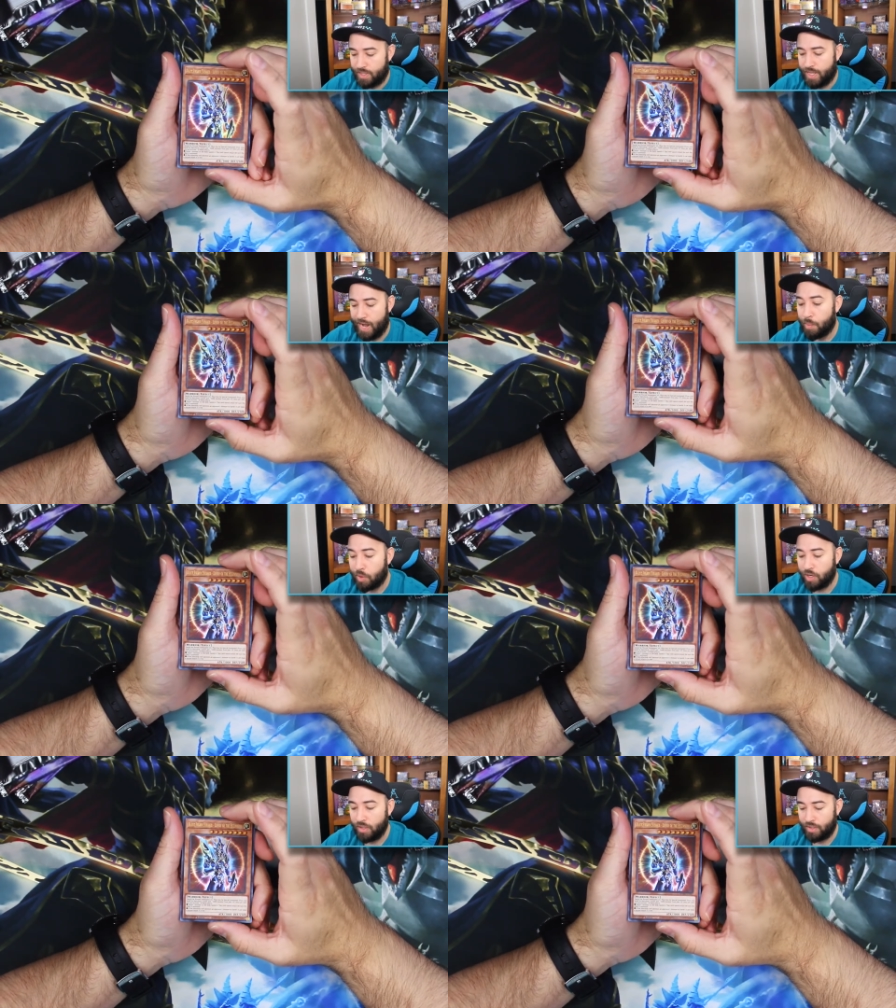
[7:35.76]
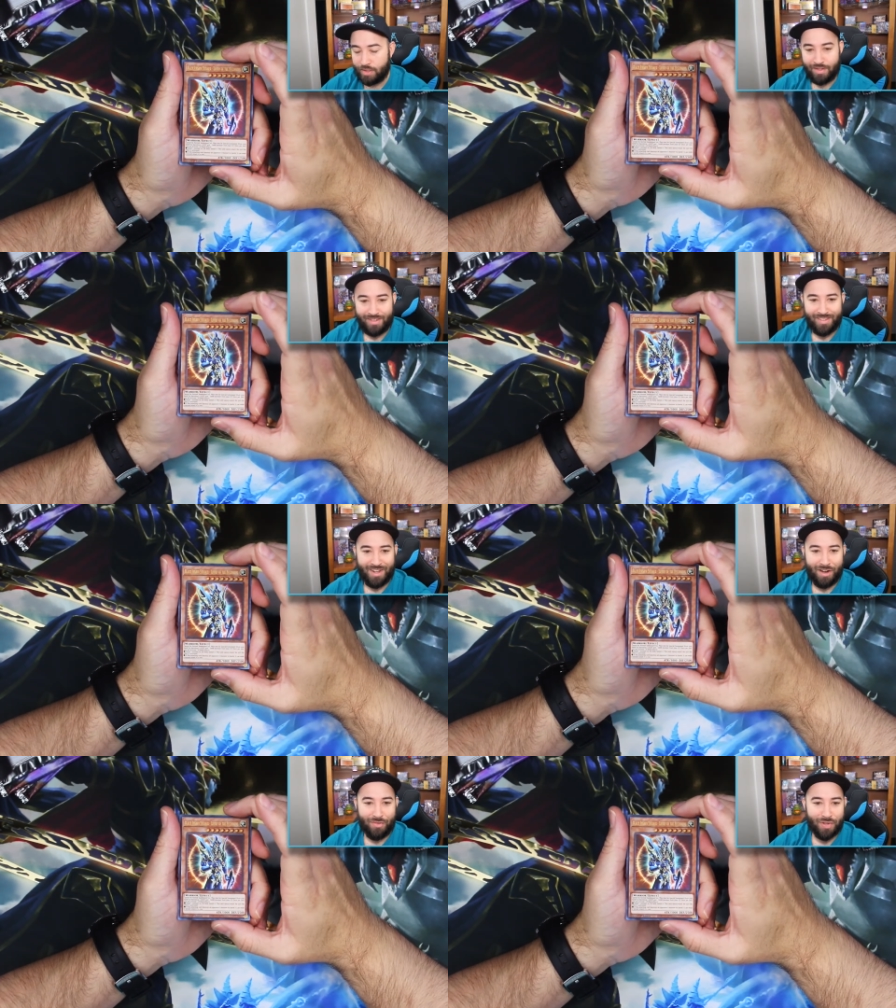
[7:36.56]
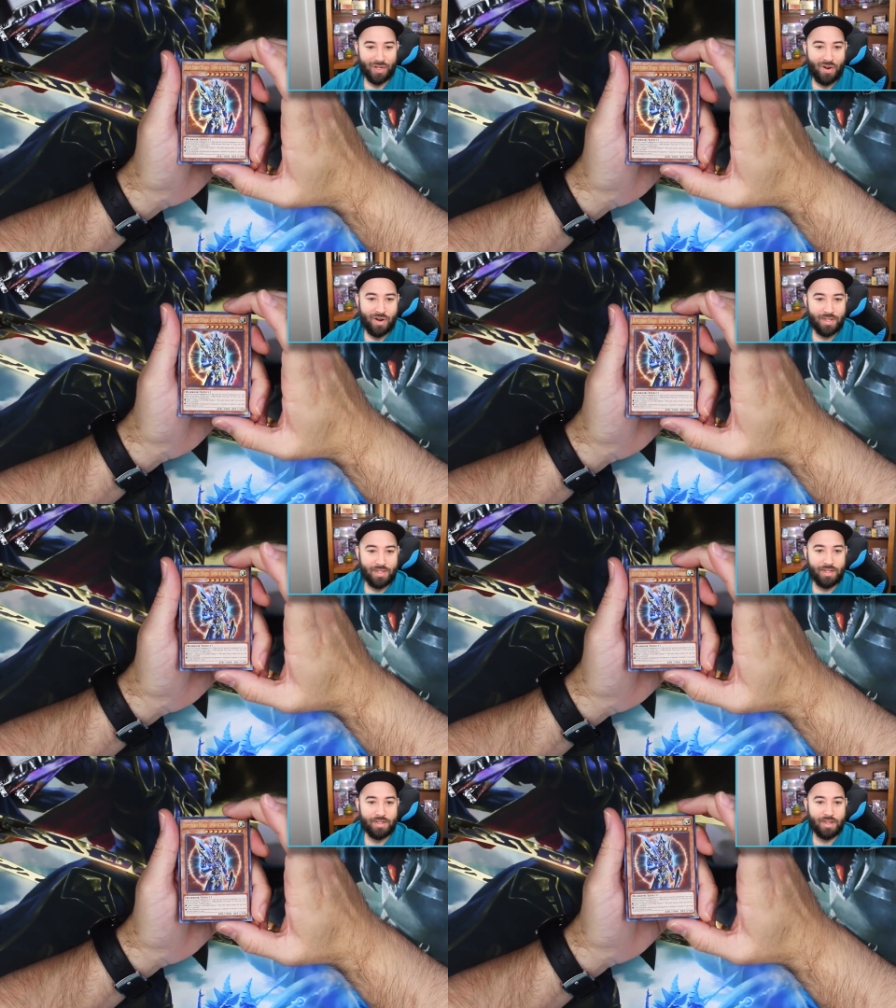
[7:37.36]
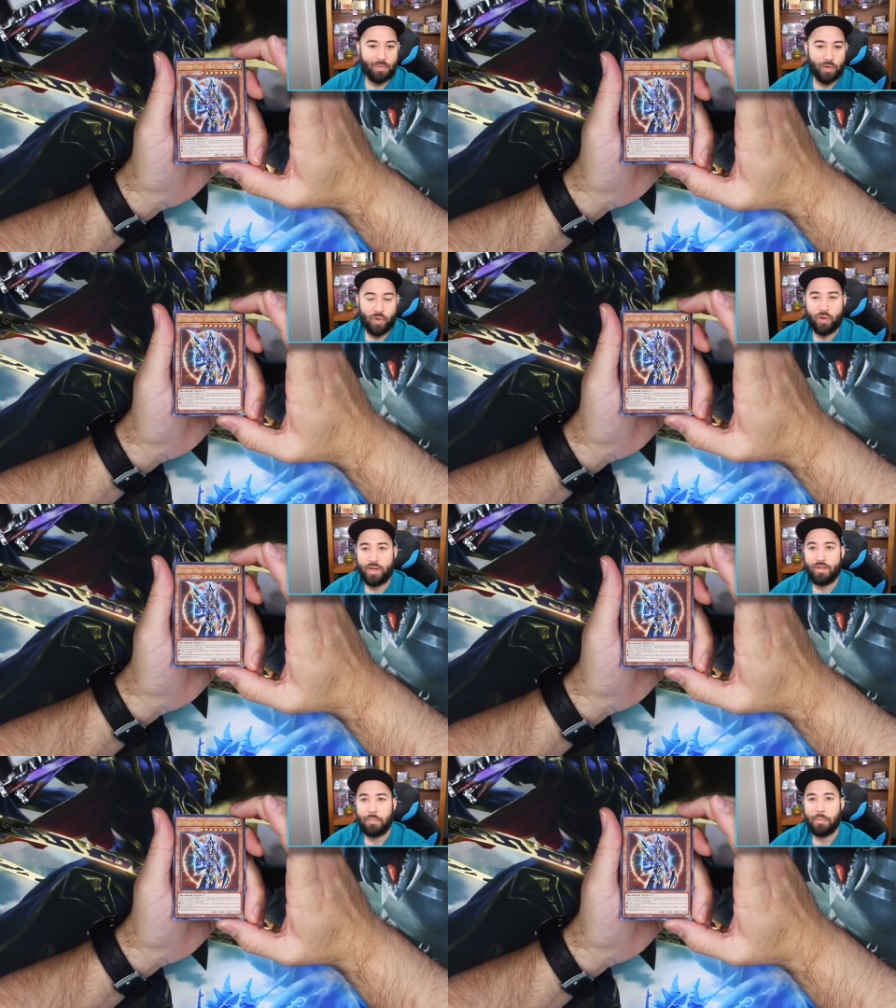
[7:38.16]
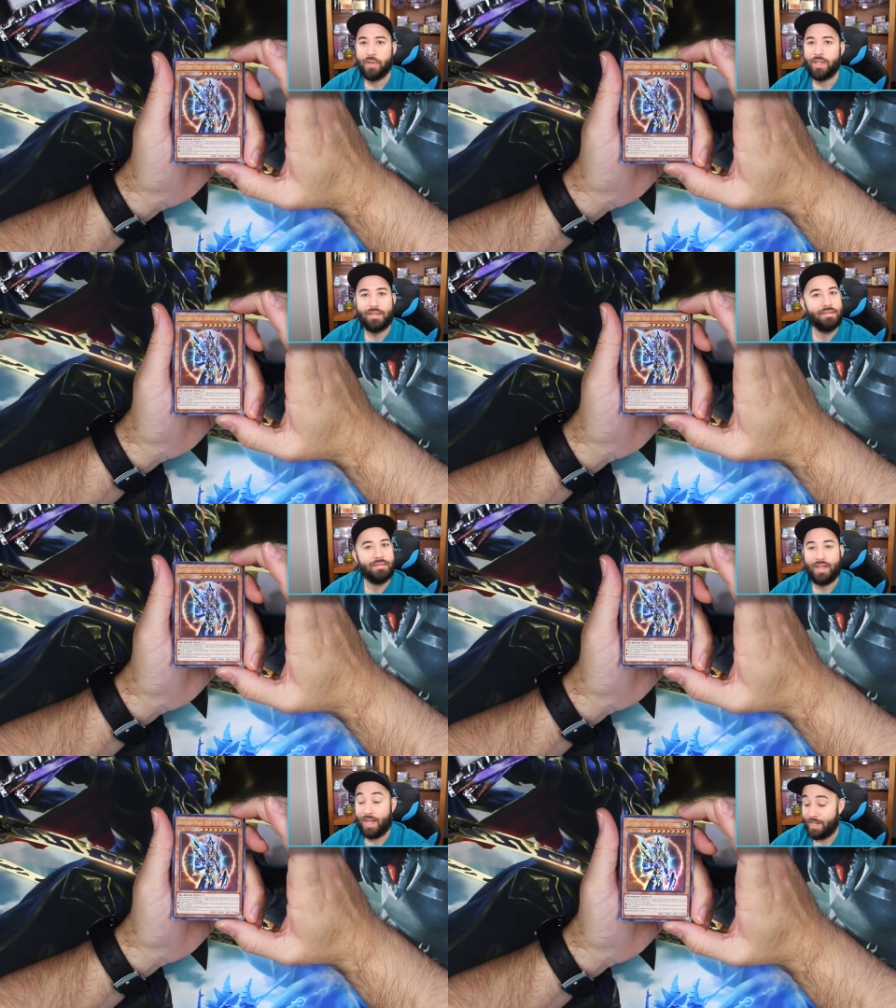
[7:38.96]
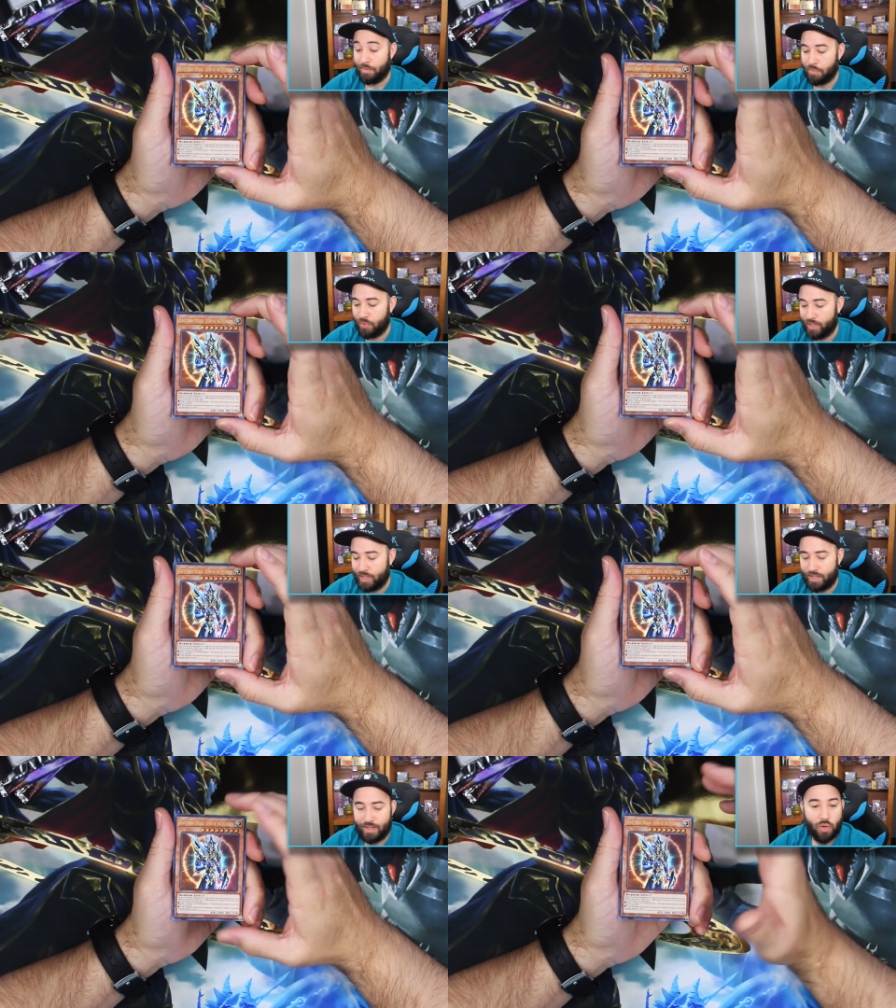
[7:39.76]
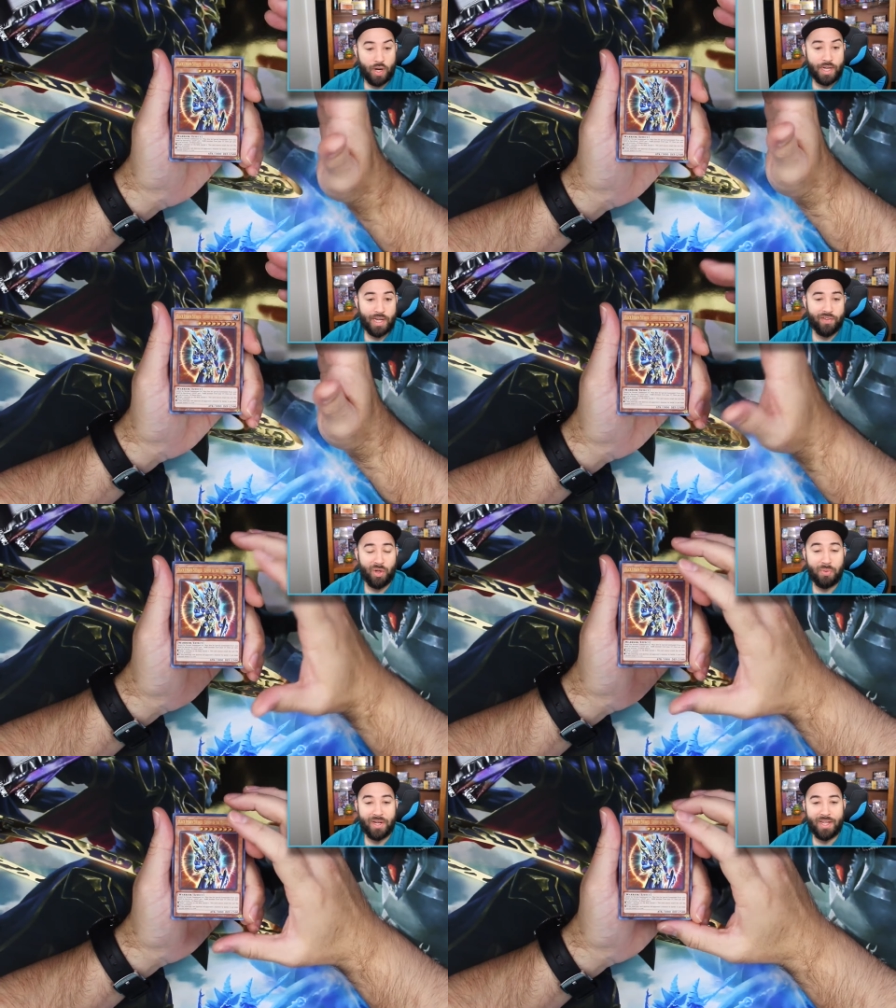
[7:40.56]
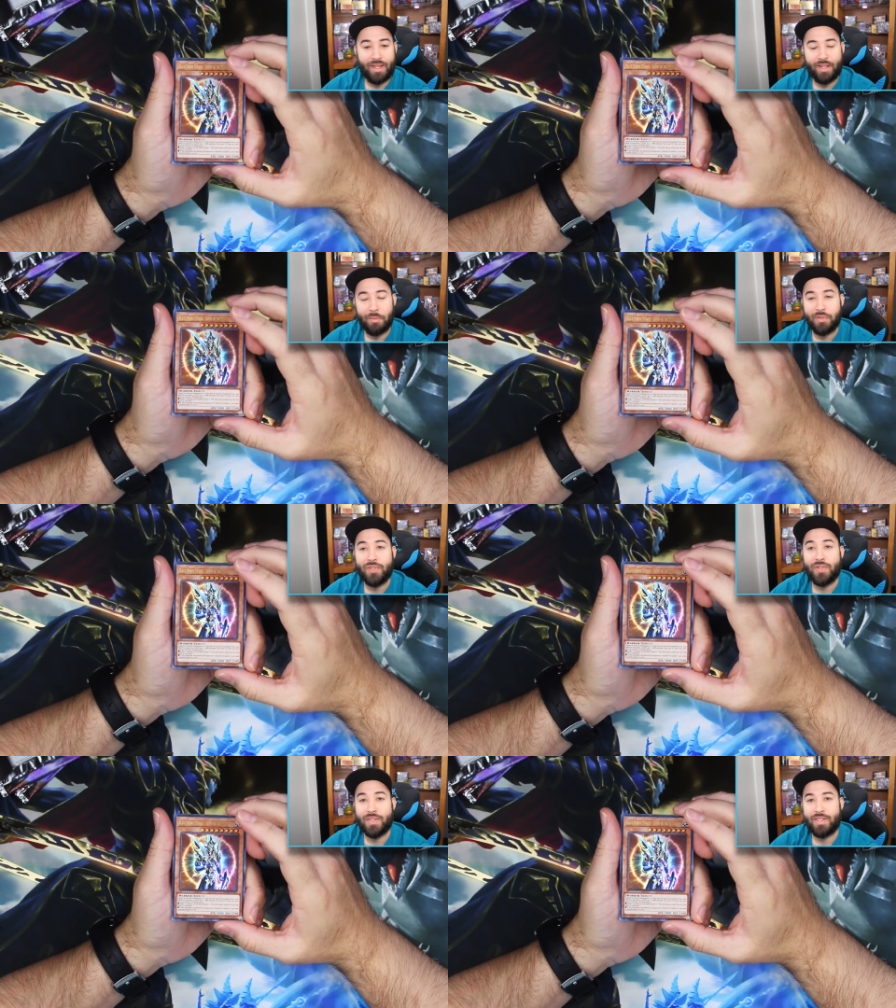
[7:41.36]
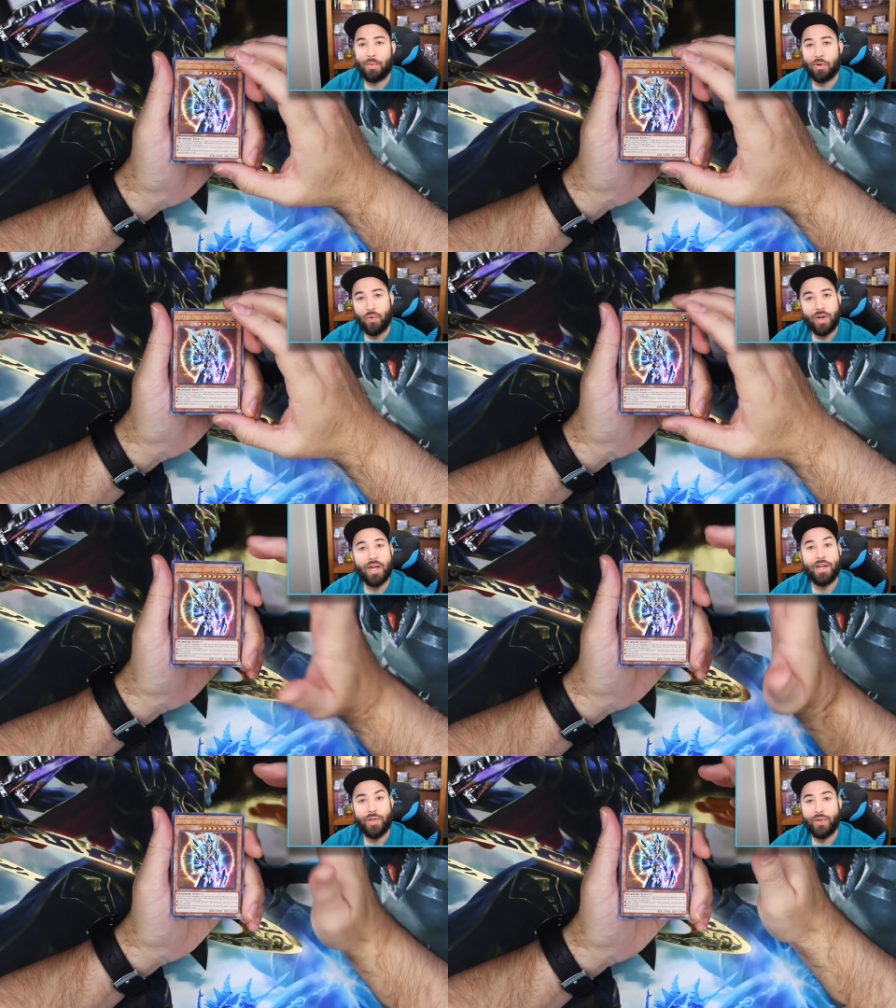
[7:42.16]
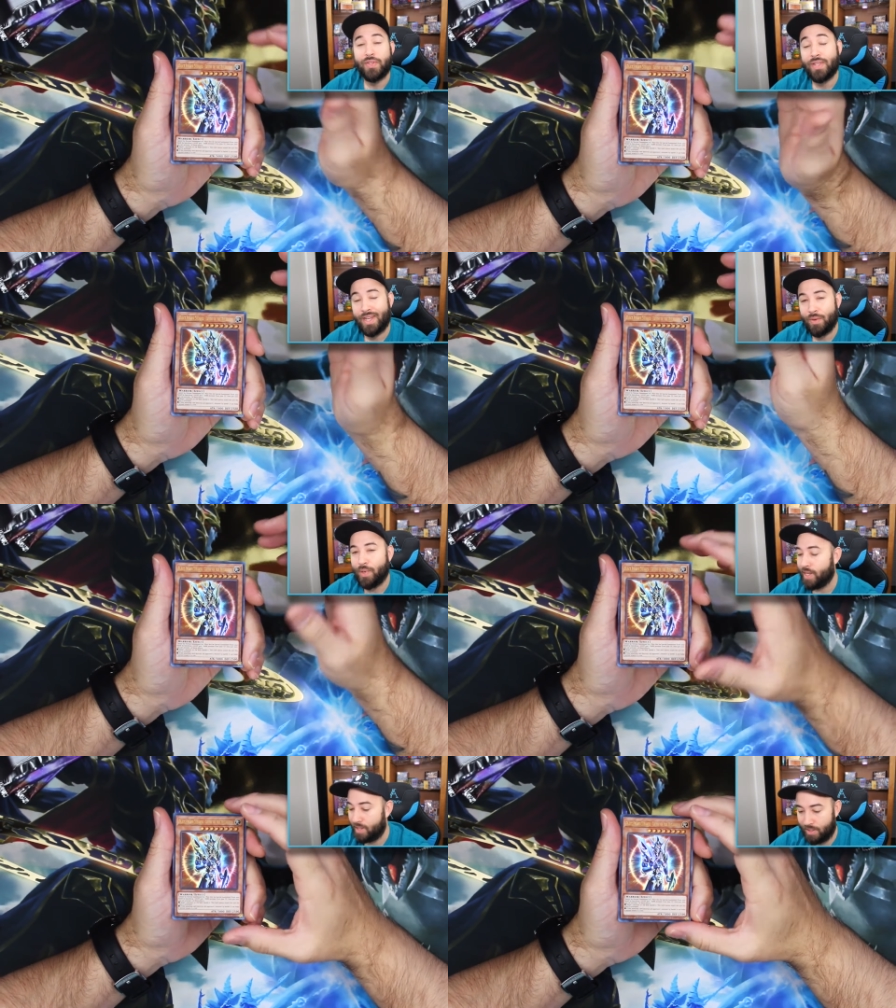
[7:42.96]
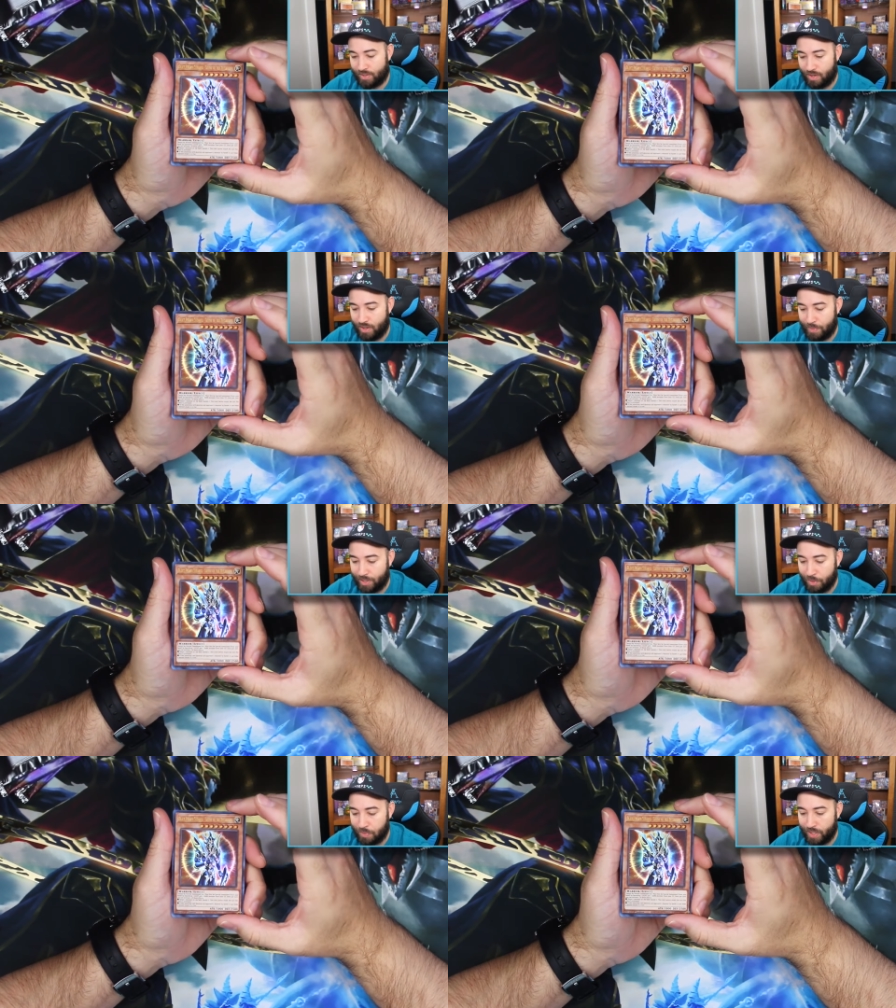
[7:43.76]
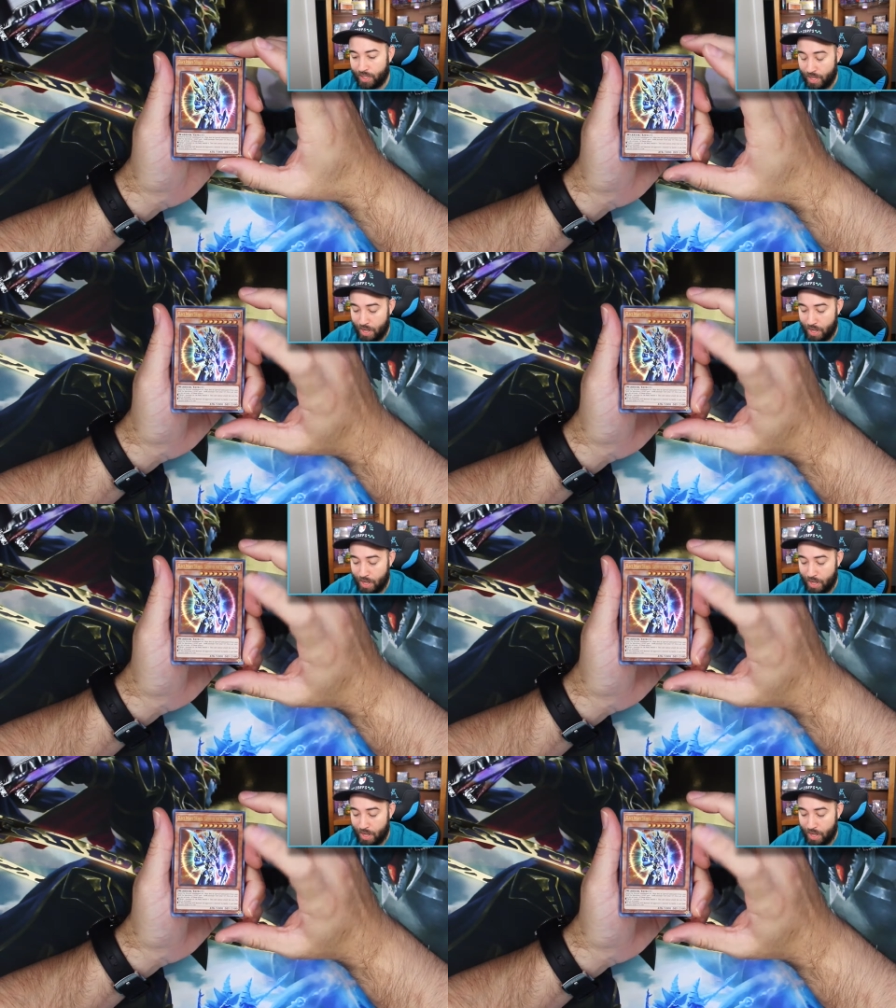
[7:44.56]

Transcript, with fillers: camera uh, for the cards did stop recording, but uh, I didn't pull anything or I didn't even open anything up. As soon as it stopped recording, I noticed and I went ahead and started it back up again.